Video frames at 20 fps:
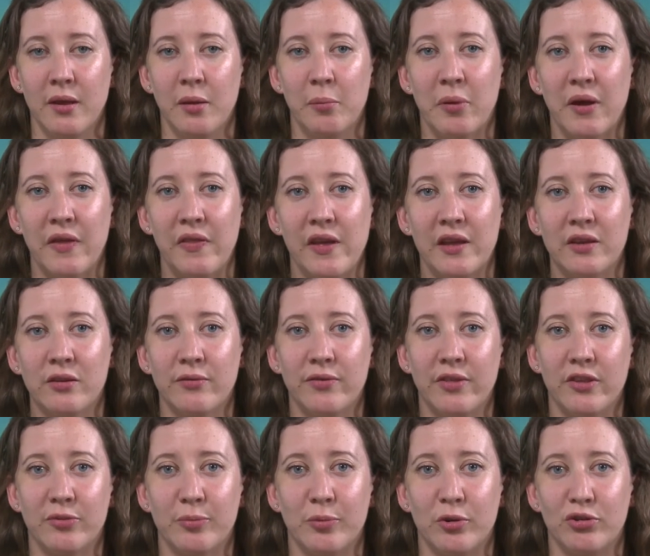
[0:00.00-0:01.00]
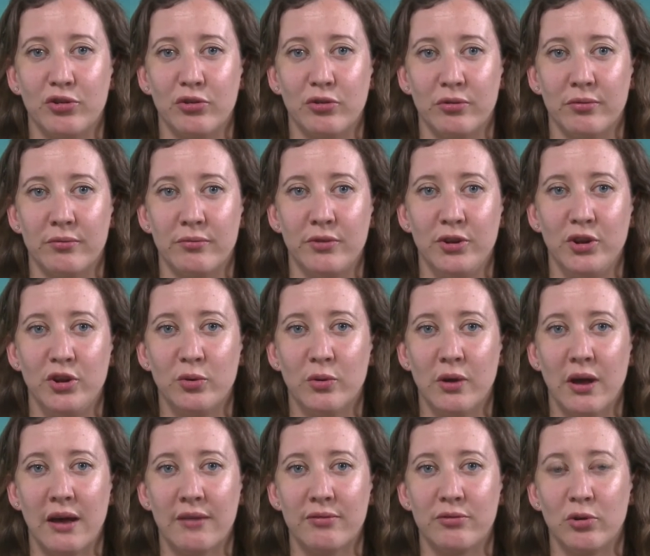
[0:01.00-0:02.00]
By the end of this module, you will
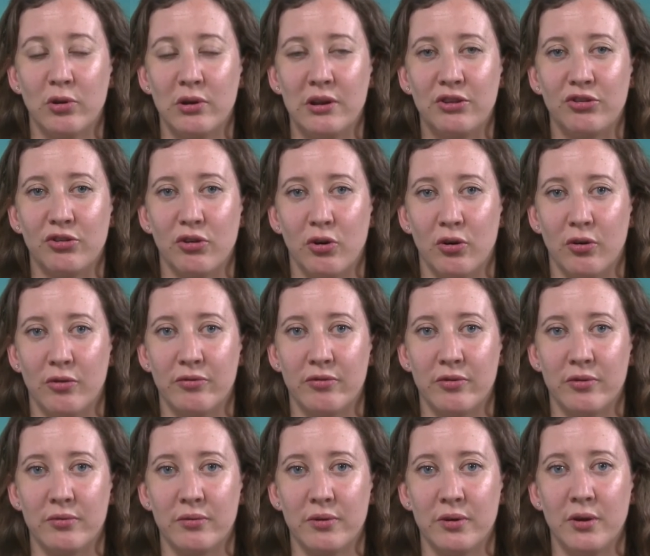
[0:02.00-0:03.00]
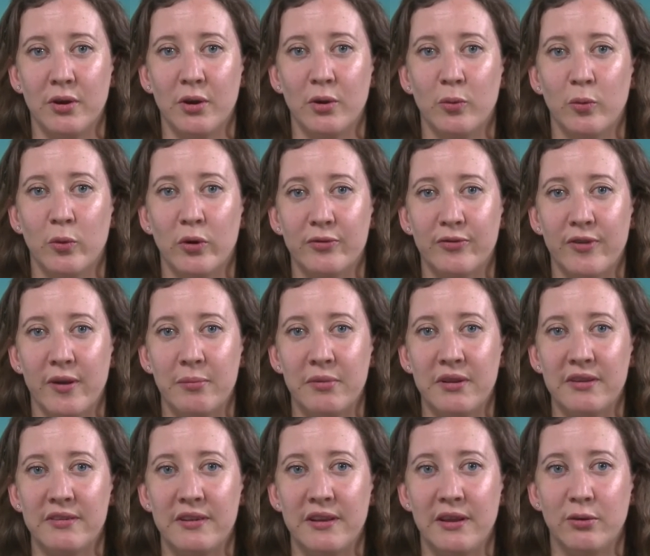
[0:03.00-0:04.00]
have knowledge of what
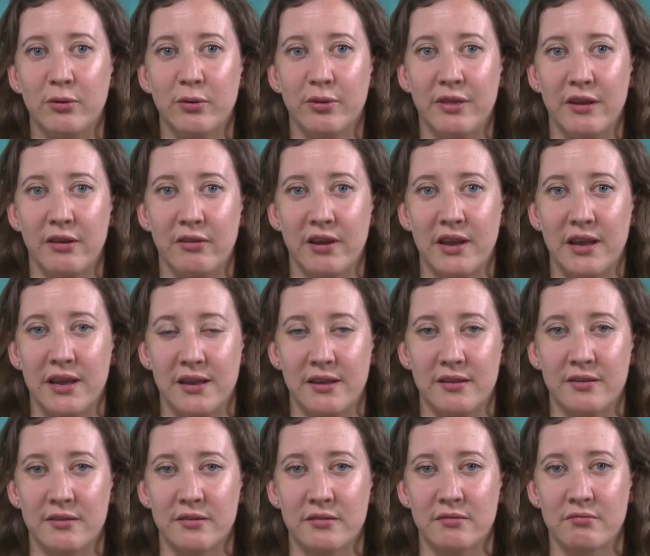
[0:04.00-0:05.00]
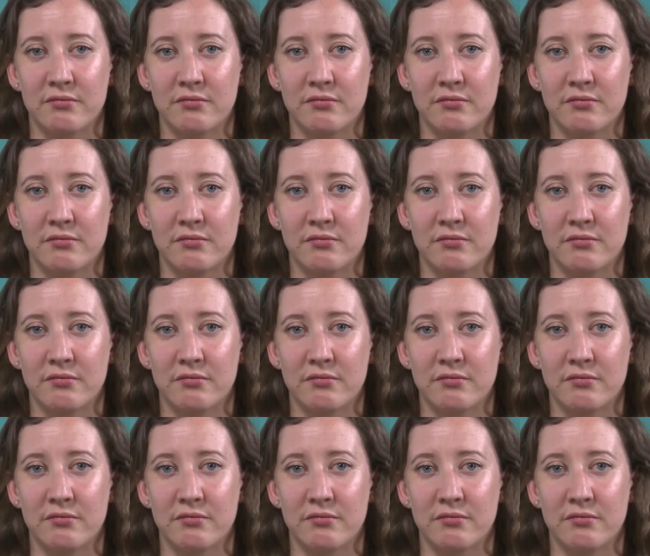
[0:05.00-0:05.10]
feminist legal theory is,